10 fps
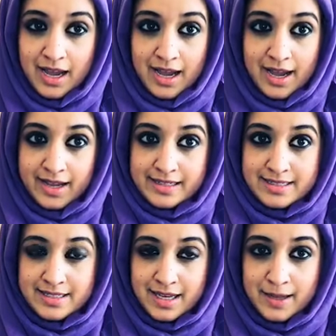
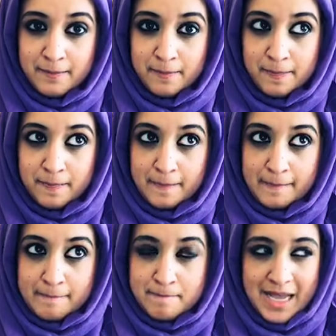and
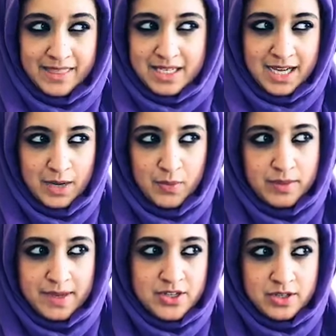at the time when
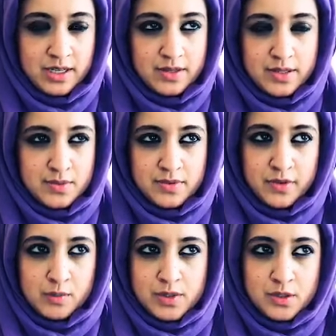they mentioned it, this was a
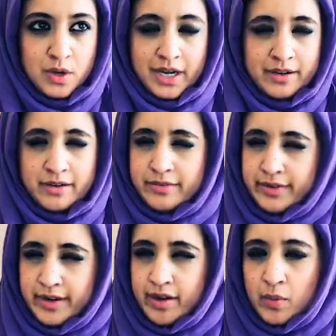few months ago, I couldn't
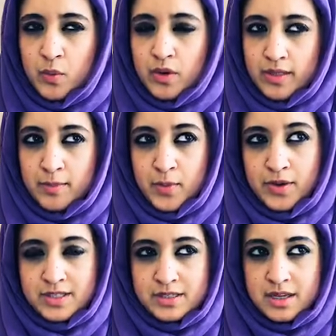figure out one of the
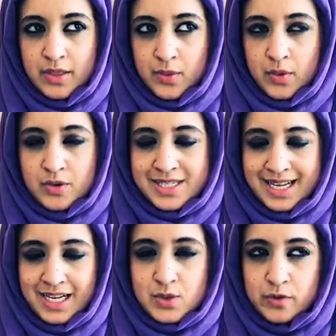points, and I thought,
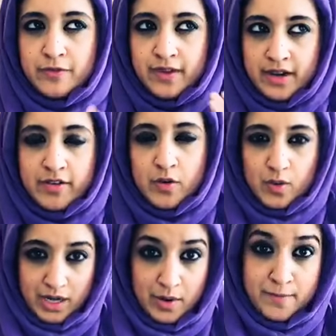until I don't figure it
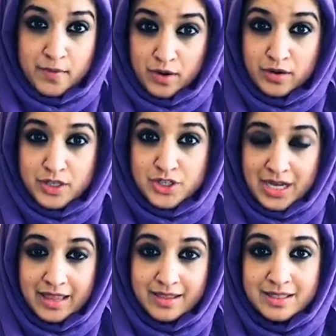all out, I'm not going to
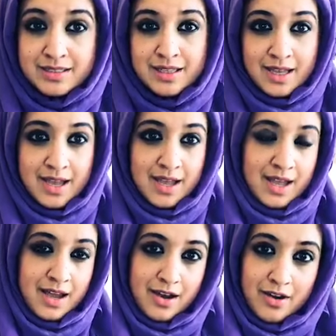share this
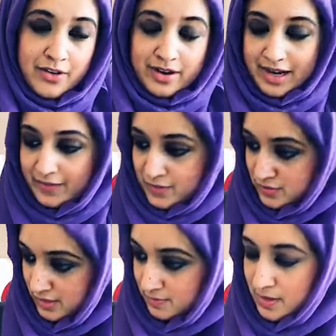on a live
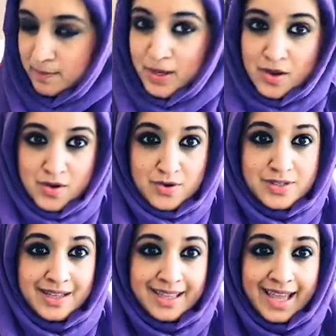stream,
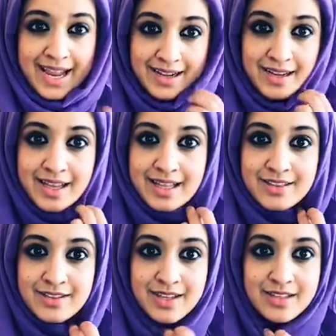because again,
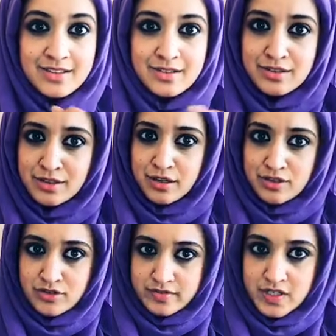it's
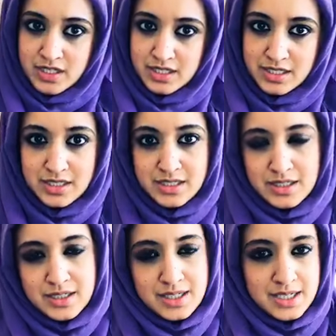controversial.